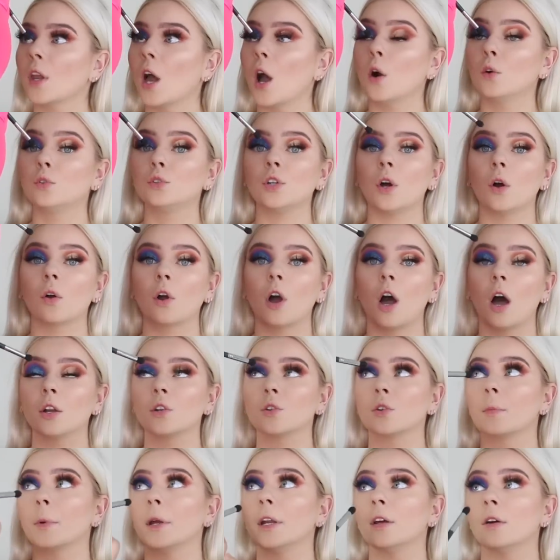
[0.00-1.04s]
oh, don't
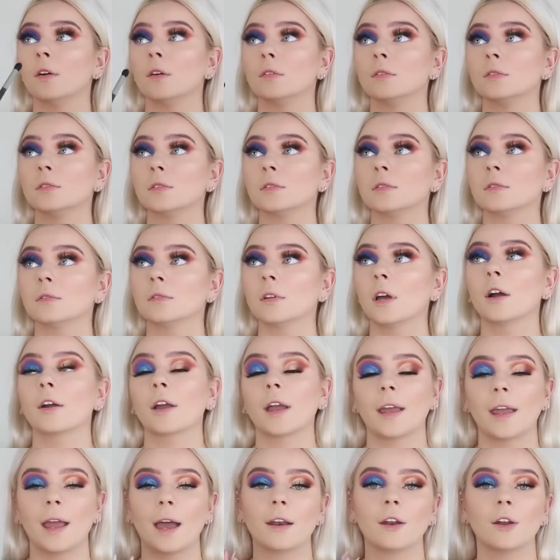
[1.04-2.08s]
contour my nose.
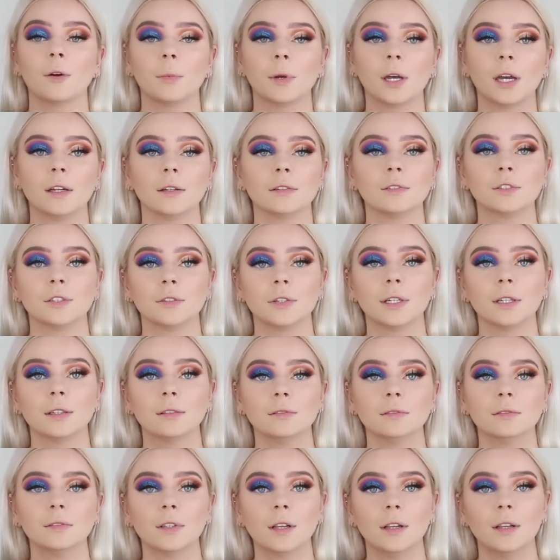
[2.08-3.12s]
Okay, yeah, no bet
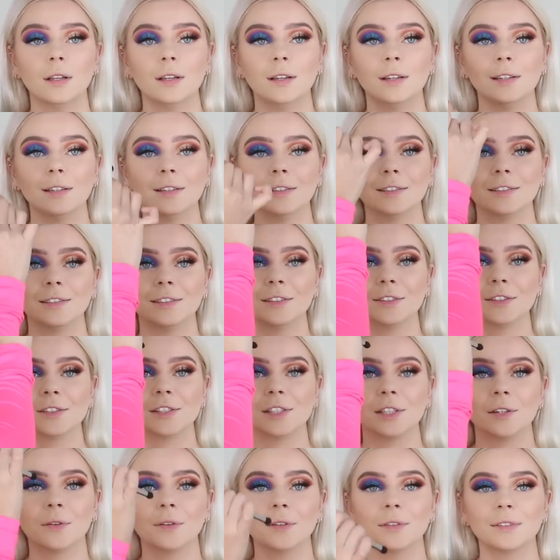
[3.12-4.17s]

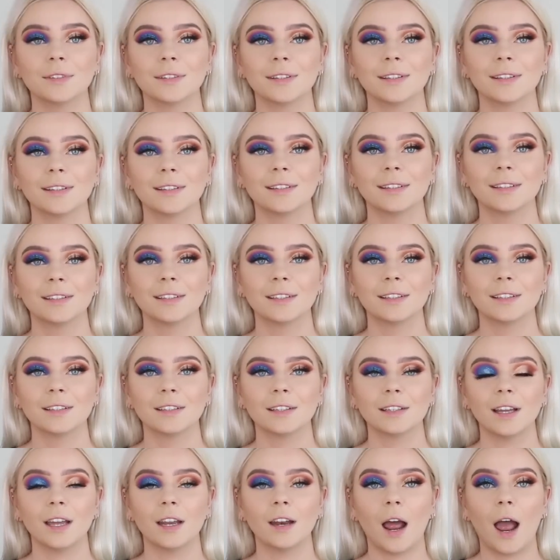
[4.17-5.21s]
gonna look weird without
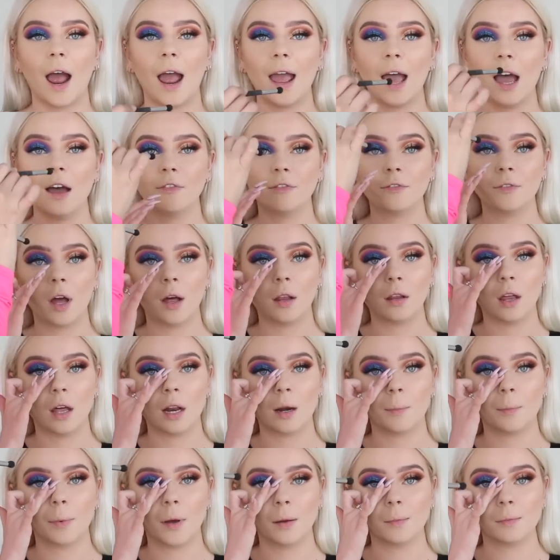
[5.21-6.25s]
one. I have a lot
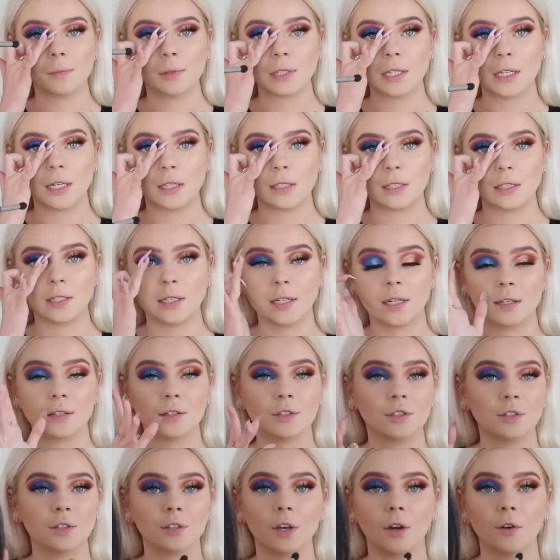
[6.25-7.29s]
of bumps and it sticks.
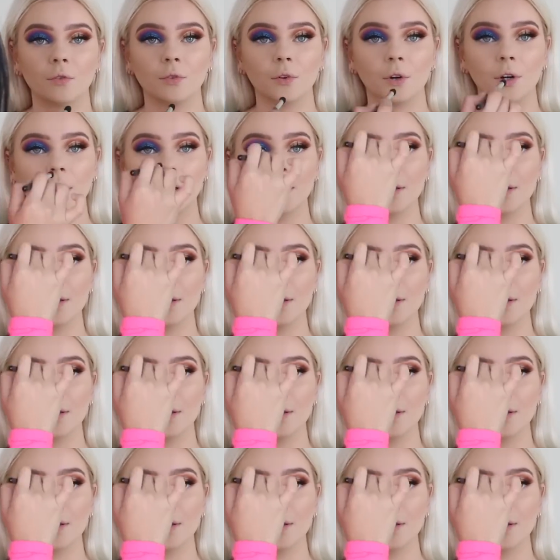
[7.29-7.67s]
Just go for